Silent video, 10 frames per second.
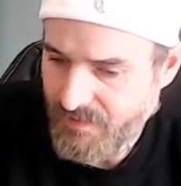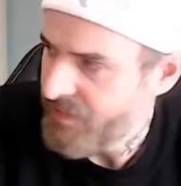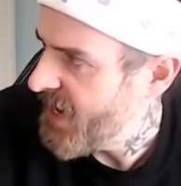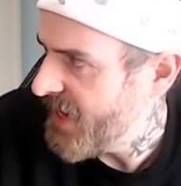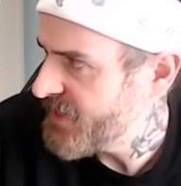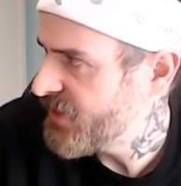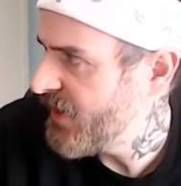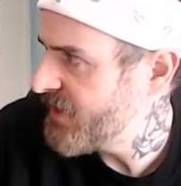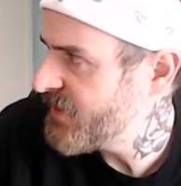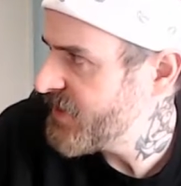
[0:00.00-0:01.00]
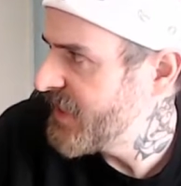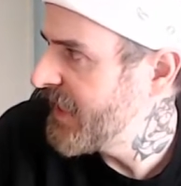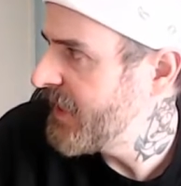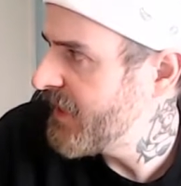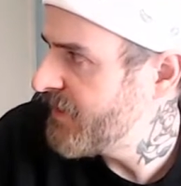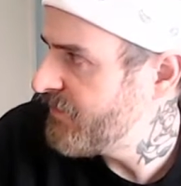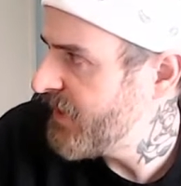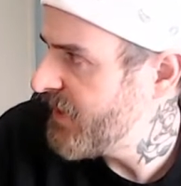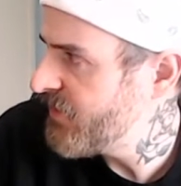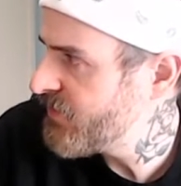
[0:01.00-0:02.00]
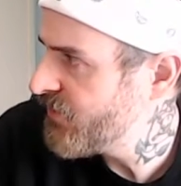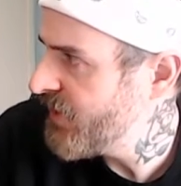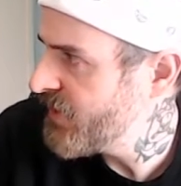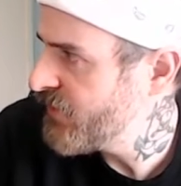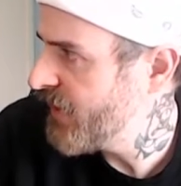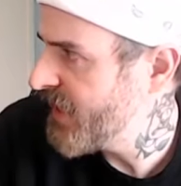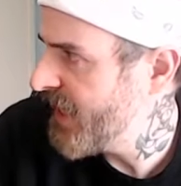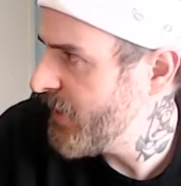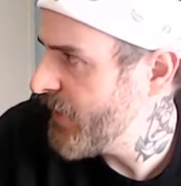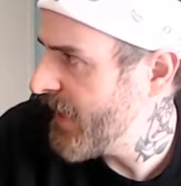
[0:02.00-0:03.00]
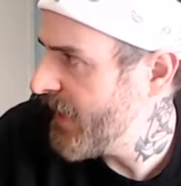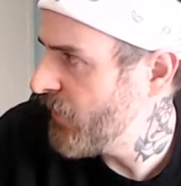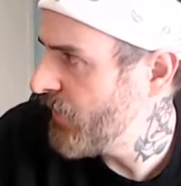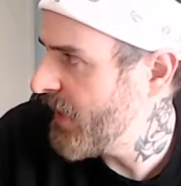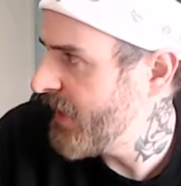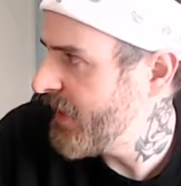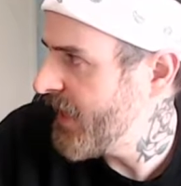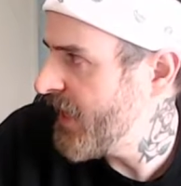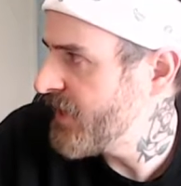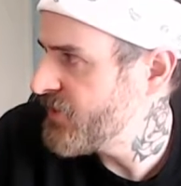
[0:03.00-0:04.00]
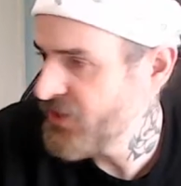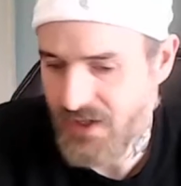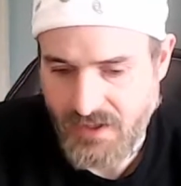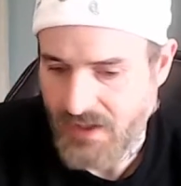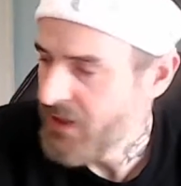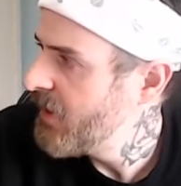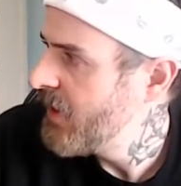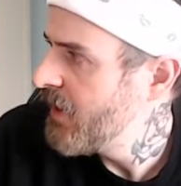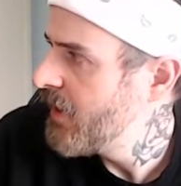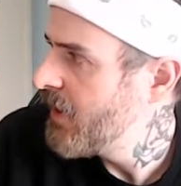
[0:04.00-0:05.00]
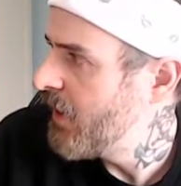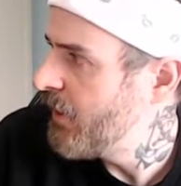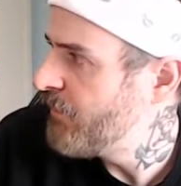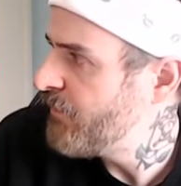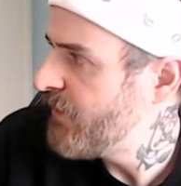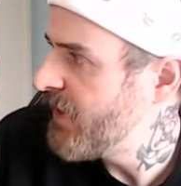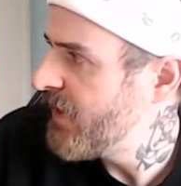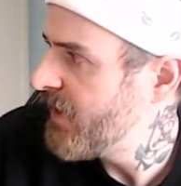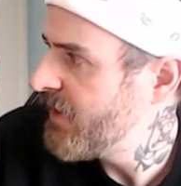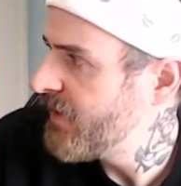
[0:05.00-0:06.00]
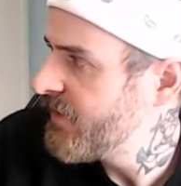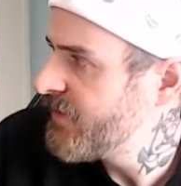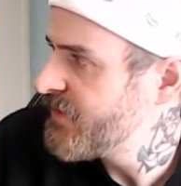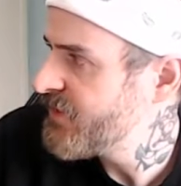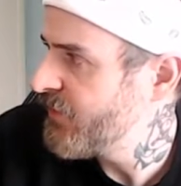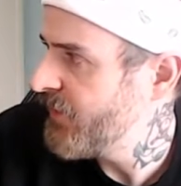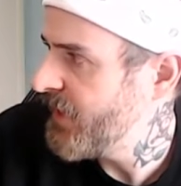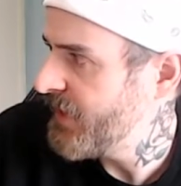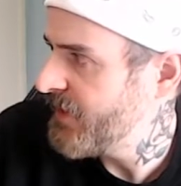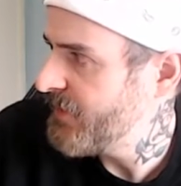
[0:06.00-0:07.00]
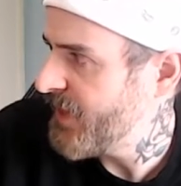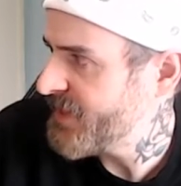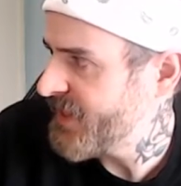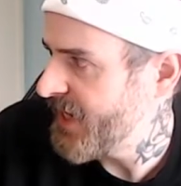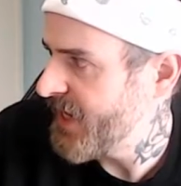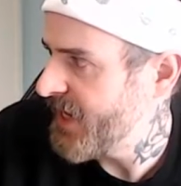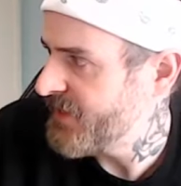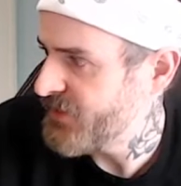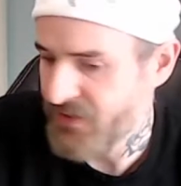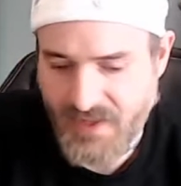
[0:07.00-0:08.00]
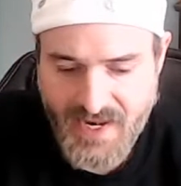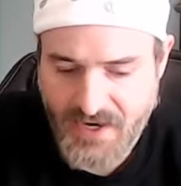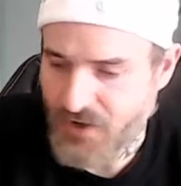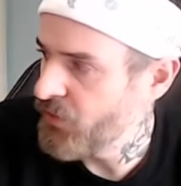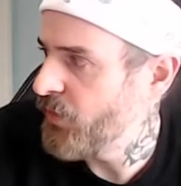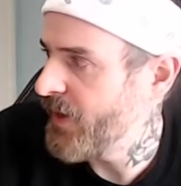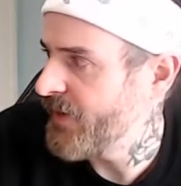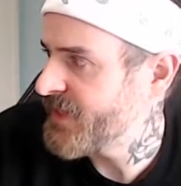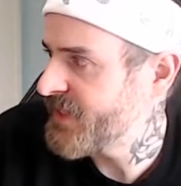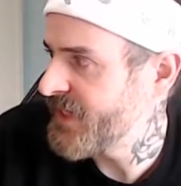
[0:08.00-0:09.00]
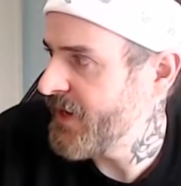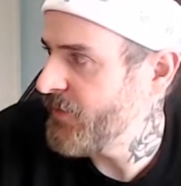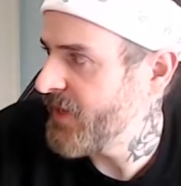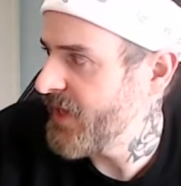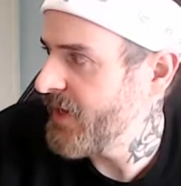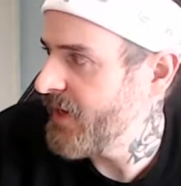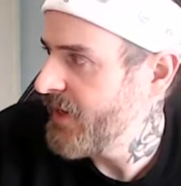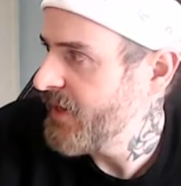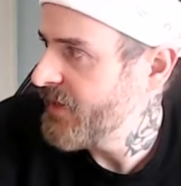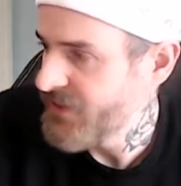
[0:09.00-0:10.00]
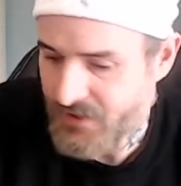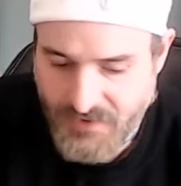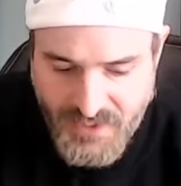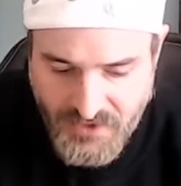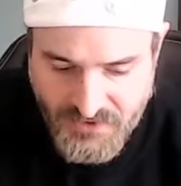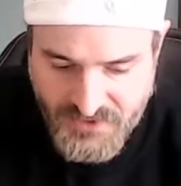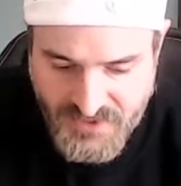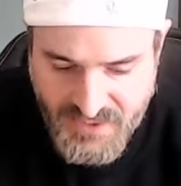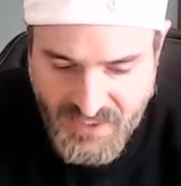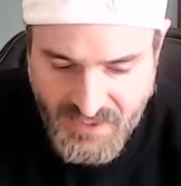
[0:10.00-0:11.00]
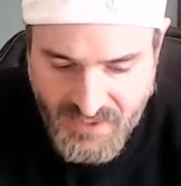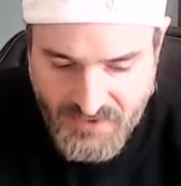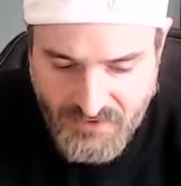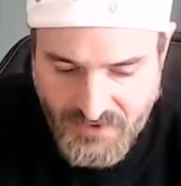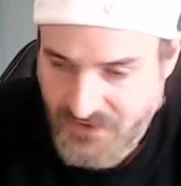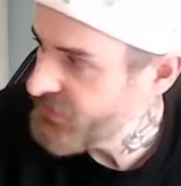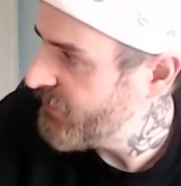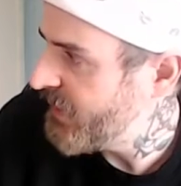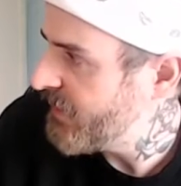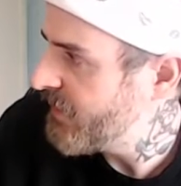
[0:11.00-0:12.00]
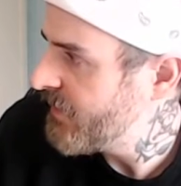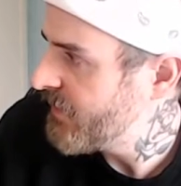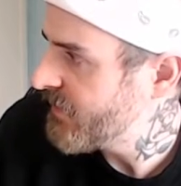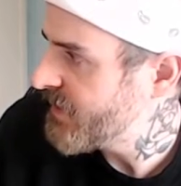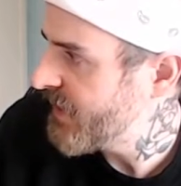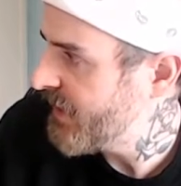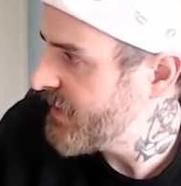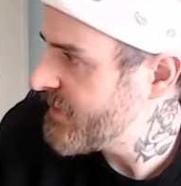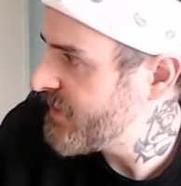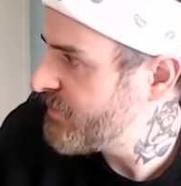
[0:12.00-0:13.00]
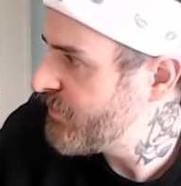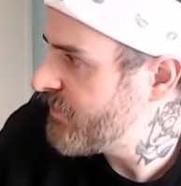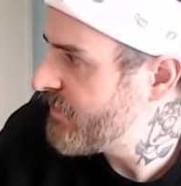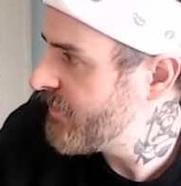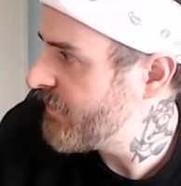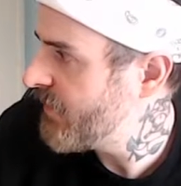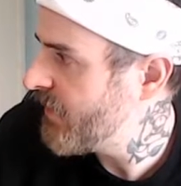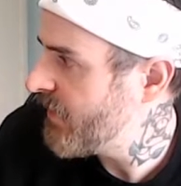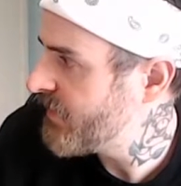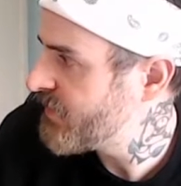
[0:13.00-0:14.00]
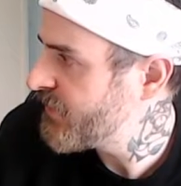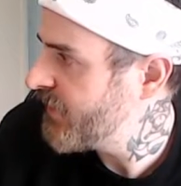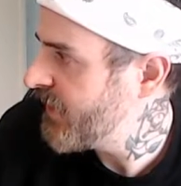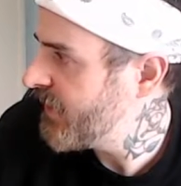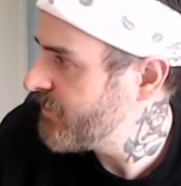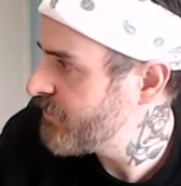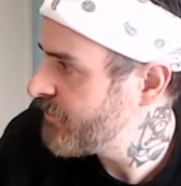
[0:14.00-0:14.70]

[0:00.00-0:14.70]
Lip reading: pad is not seen in the video screen, so I kind of want to outline the edge of the screen best I can, so that I know where to stay within, so that you're seeing it on screen. Looks like this is on screen.